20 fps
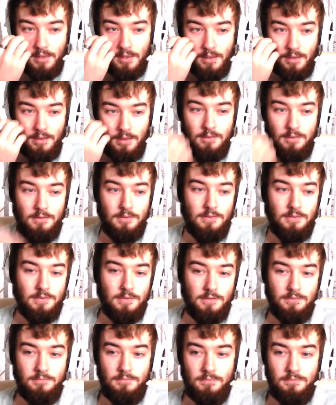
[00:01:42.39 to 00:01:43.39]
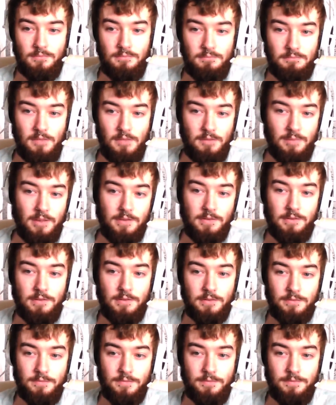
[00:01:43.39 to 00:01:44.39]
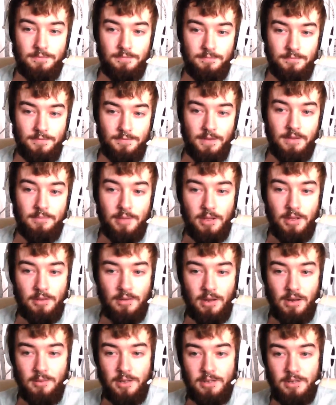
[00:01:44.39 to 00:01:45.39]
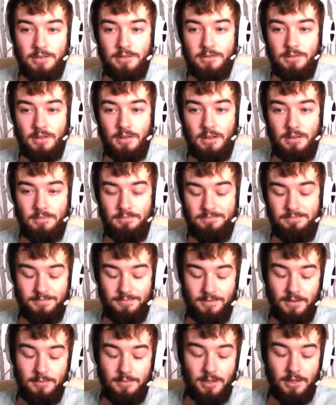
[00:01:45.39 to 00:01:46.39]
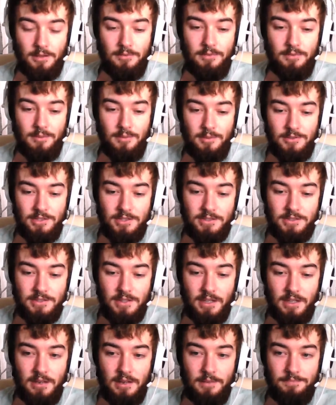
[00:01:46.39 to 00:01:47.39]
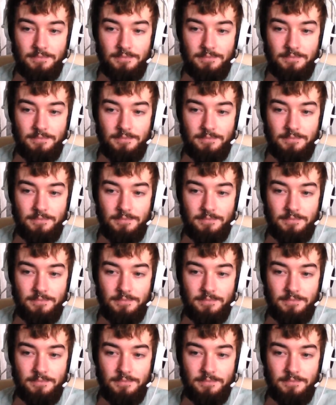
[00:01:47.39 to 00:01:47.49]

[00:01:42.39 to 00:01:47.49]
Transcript: and I've basically just fed my own animation, fed my own image into that,